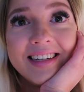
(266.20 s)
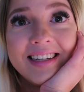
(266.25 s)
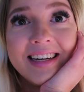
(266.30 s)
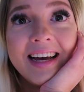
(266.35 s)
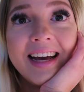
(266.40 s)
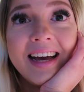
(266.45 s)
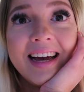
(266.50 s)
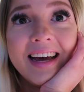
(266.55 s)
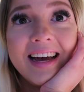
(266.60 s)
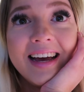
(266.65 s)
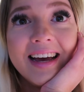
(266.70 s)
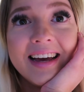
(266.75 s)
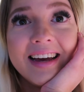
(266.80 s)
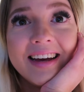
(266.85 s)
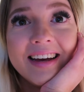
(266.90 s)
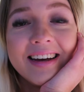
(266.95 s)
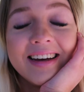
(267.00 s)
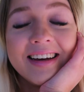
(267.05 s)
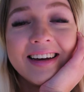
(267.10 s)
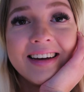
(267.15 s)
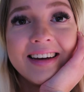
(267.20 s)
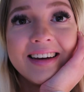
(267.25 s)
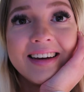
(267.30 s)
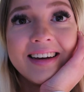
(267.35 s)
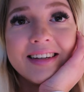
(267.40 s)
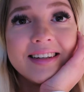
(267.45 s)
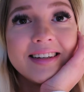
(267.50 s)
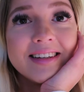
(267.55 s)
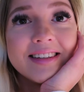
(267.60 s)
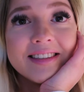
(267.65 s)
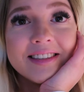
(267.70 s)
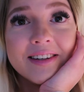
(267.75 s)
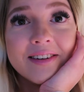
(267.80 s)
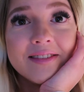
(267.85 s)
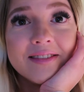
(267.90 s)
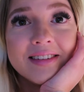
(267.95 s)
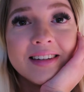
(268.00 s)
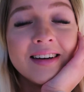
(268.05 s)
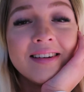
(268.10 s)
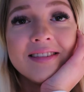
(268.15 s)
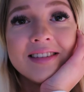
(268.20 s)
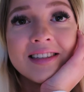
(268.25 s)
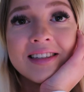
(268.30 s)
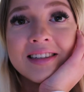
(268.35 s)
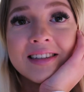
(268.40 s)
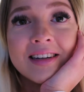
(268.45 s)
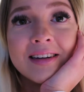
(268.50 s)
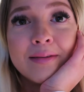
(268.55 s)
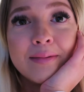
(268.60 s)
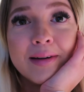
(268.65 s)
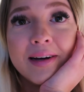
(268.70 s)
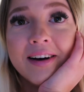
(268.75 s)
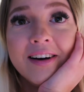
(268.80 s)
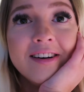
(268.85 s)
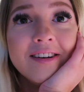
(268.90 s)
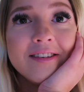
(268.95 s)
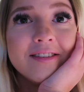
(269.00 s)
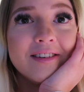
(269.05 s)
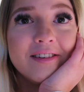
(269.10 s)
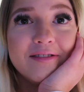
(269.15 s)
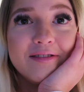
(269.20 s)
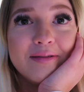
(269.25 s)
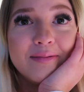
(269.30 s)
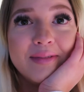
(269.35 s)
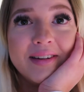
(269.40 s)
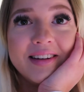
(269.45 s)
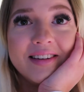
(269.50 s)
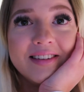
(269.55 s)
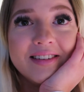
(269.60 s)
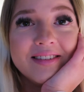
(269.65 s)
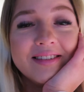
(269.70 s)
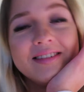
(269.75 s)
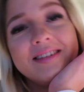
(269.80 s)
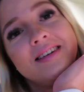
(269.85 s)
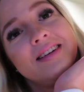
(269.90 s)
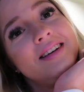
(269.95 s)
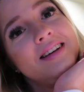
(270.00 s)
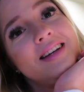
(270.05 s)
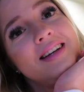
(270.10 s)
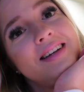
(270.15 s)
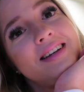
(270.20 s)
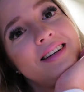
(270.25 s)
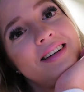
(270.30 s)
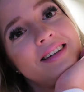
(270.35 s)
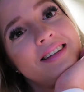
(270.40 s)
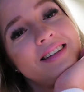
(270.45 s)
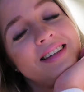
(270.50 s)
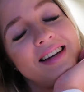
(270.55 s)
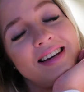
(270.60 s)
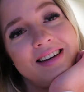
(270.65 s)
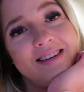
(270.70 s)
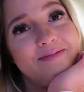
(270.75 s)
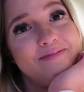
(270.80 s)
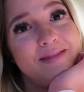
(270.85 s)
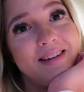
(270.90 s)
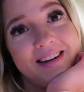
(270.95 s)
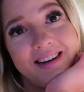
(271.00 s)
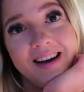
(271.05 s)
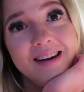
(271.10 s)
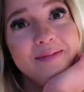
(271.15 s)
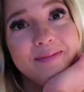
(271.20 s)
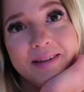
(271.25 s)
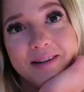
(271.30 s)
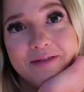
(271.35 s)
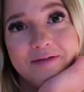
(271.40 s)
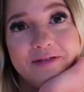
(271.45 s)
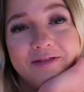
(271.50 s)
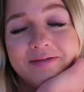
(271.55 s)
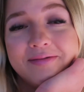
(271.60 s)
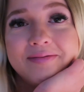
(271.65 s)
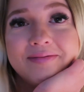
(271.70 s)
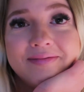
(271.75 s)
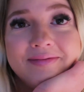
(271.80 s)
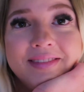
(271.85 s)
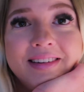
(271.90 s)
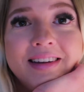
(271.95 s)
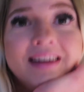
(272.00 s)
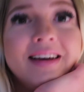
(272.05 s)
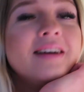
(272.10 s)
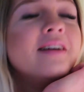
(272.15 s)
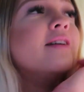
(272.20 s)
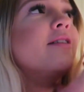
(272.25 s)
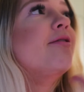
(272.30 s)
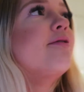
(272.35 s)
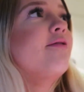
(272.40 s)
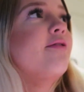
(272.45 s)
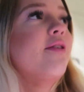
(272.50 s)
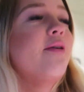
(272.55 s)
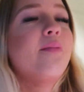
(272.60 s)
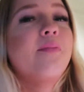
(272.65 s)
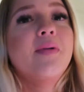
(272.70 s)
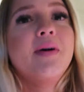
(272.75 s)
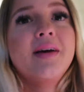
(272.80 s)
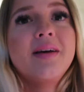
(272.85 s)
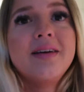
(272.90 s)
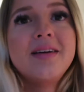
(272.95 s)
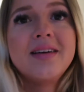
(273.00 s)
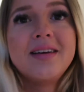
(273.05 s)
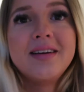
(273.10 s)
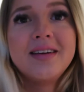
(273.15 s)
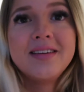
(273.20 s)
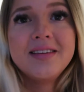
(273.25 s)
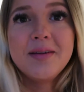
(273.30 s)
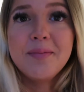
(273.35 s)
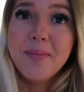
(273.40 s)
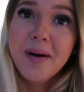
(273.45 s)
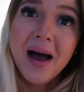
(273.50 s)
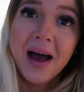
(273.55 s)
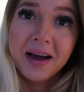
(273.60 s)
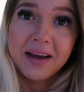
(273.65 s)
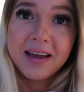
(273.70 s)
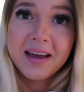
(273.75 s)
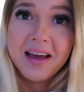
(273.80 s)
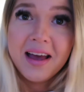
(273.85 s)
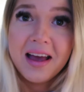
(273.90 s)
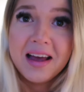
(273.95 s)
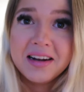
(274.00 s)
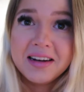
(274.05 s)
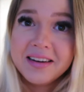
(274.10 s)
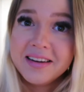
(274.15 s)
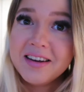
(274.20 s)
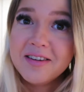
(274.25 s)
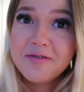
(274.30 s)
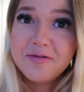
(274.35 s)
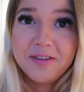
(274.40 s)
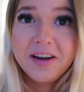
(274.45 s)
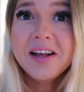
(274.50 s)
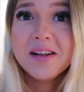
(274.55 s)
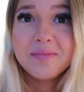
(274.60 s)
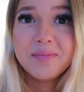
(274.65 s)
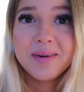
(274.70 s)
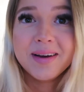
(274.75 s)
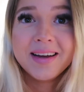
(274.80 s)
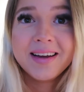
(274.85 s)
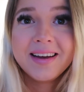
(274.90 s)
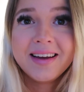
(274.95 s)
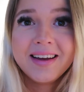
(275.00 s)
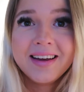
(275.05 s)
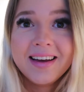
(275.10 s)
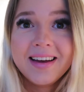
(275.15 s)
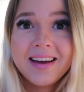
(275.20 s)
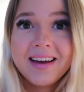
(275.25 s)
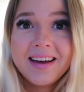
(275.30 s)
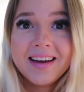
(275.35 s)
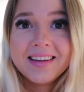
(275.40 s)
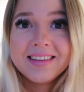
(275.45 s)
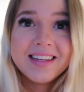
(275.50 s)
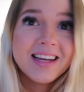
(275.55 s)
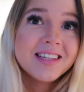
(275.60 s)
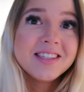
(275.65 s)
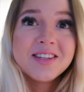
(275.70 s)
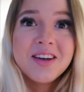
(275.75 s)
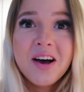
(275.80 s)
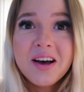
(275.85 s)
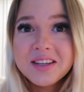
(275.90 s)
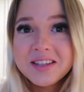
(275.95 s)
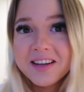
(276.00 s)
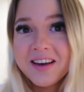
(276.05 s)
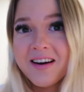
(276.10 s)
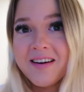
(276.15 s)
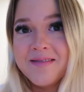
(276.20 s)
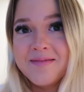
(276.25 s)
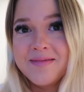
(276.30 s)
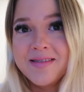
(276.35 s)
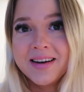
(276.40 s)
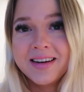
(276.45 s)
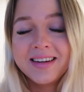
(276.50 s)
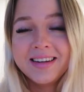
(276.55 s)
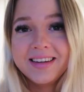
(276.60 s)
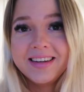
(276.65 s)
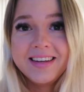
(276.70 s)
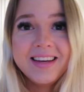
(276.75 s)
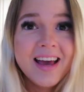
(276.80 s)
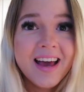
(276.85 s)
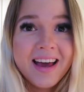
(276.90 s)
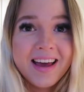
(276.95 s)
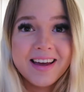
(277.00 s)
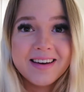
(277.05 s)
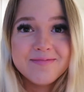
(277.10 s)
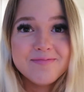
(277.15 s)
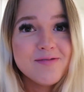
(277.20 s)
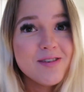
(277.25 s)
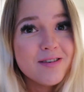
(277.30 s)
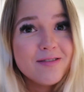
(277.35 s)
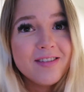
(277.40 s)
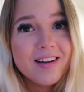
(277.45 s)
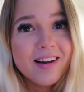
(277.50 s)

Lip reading: yay! So now it's not gonna be awkward for me to take my camera from the bag and film. That's awesome! Yay, more